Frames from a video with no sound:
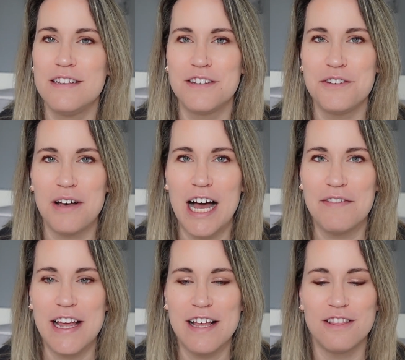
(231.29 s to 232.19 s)
So you'll
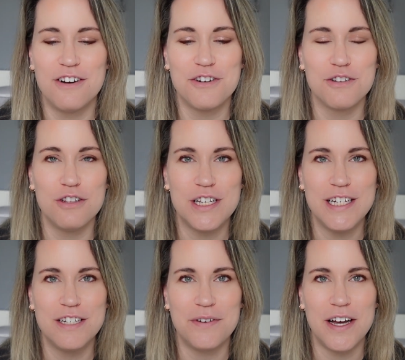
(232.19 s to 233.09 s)
have a longer
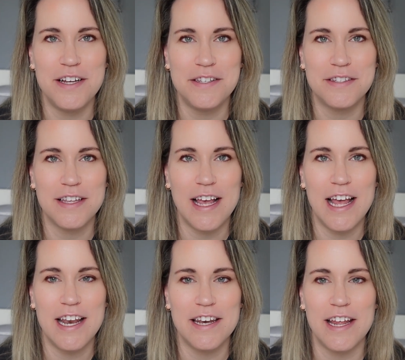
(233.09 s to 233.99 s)
looking device
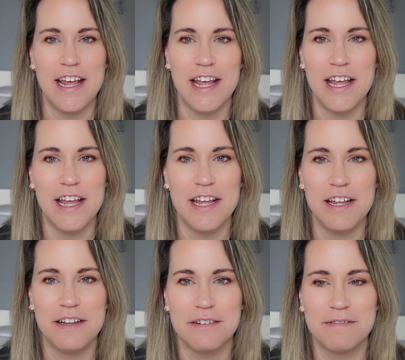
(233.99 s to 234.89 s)
and
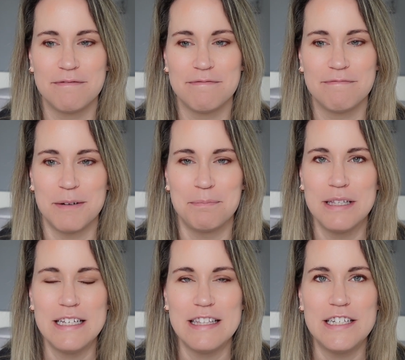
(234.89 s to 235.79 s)
a
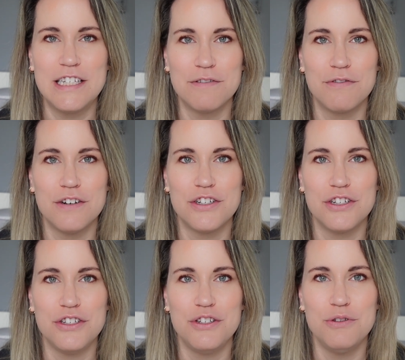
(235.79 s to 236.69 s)
completely
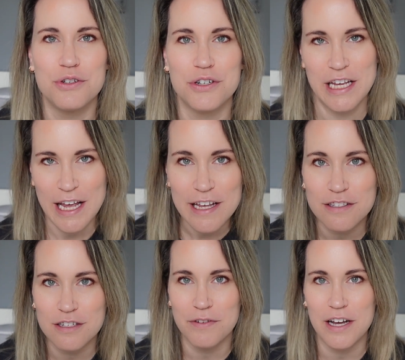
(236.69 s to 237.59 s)
different user
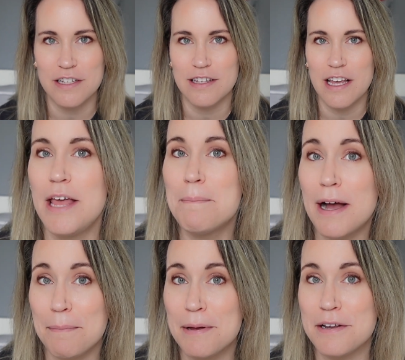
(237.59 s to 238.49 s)
case device, in
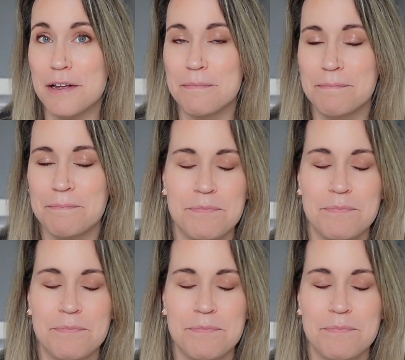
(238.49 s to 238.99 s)
my opinion.